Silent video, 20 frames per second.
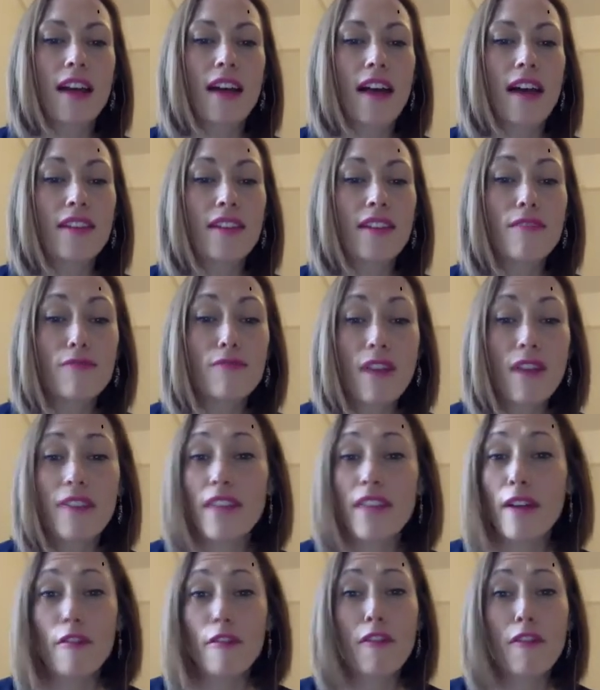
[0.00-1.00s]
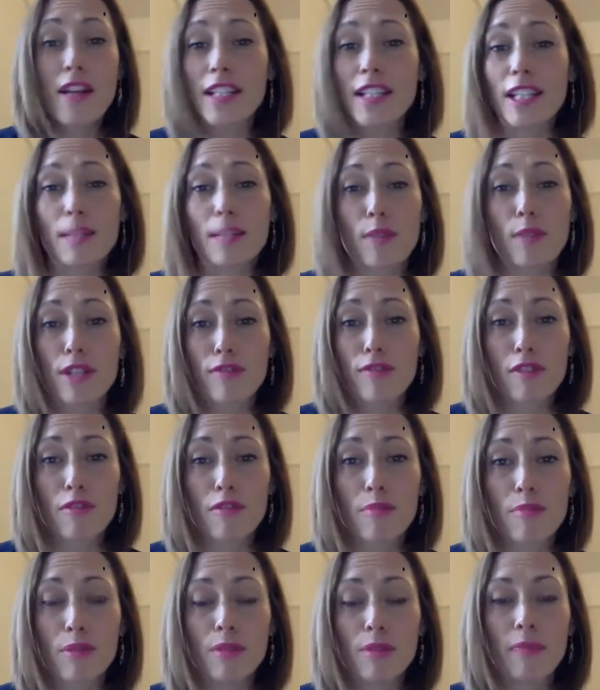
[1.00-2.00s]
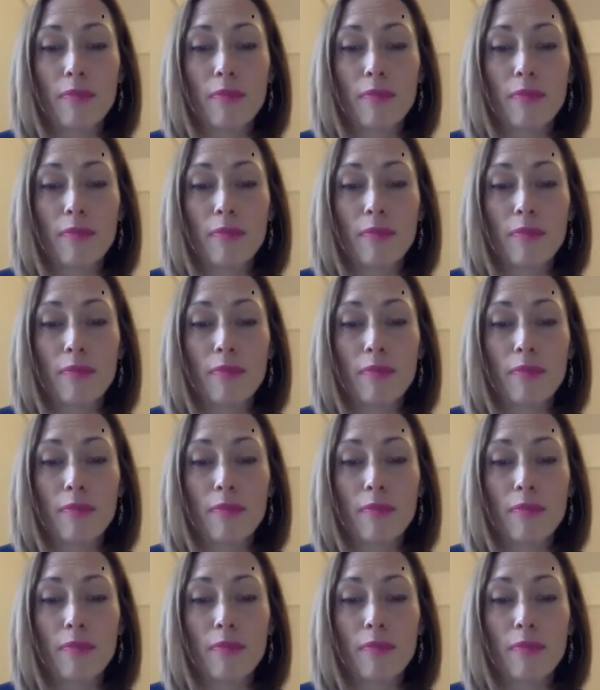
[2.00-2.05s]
and they're affecting the most vulnerable.